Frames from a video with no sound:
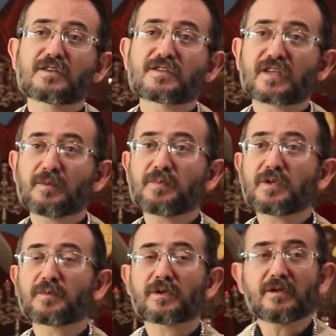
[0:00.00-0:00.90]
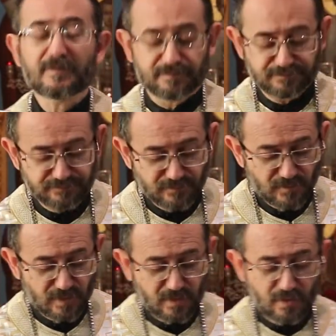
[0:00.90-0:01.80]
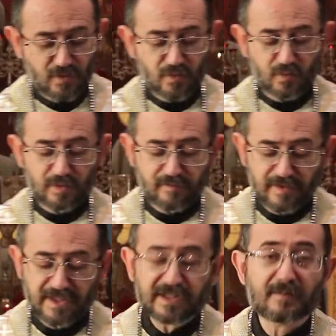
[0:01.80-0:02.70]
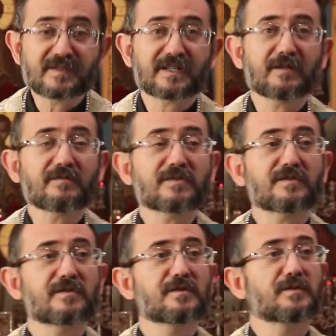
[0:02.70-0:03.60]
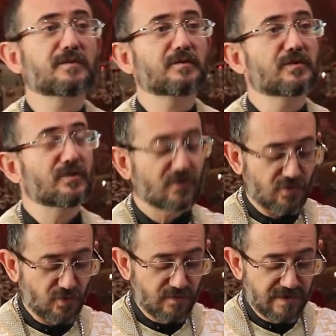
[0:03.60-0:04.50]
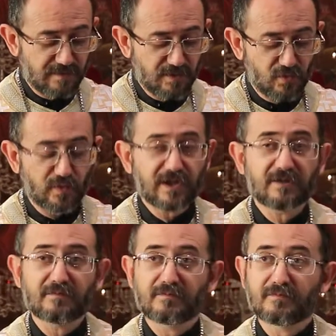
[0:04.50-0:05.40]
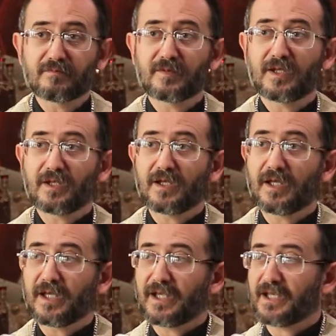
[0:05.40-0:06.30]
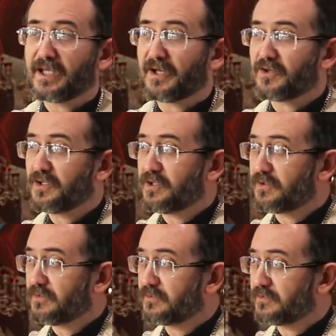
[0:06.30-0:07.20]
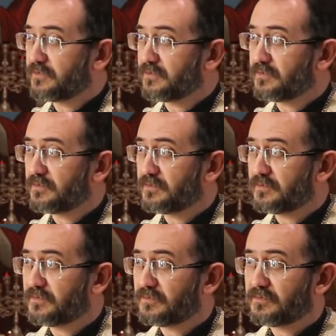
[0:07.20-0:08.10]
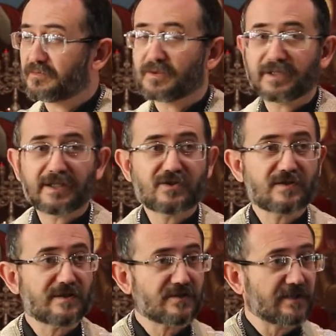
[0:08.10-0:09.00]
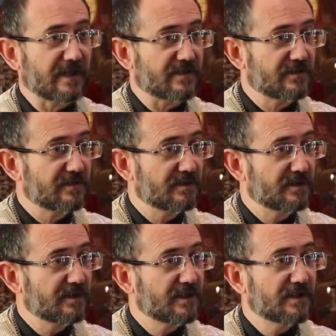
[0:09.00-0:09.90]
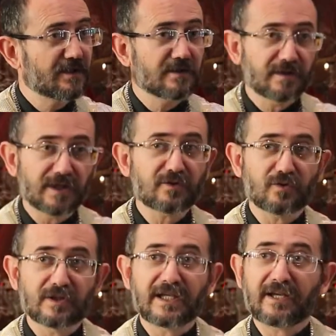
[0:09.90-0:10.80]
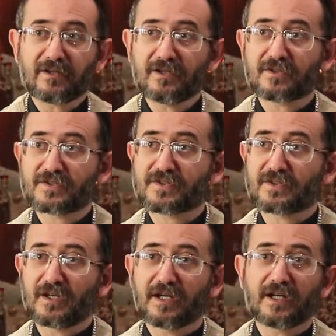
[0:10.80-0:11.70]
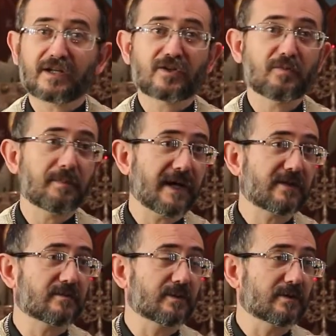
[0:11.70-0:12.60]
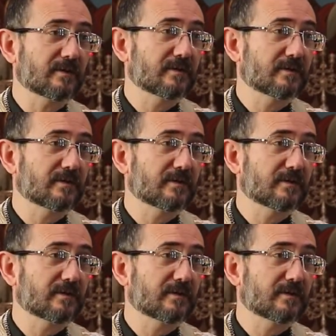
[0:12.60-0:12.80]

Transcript: Some people will find themselves choosing between a career and Jesus Christ. Not all careers are compatible